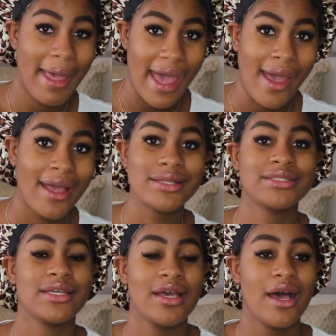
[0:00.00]

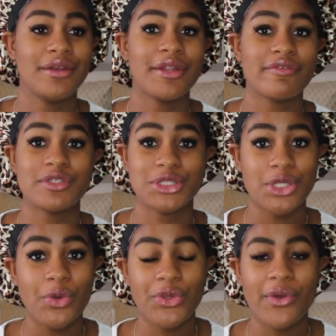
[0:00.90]
packed enough to
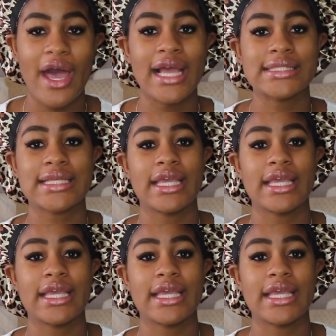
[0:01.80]
show you guys.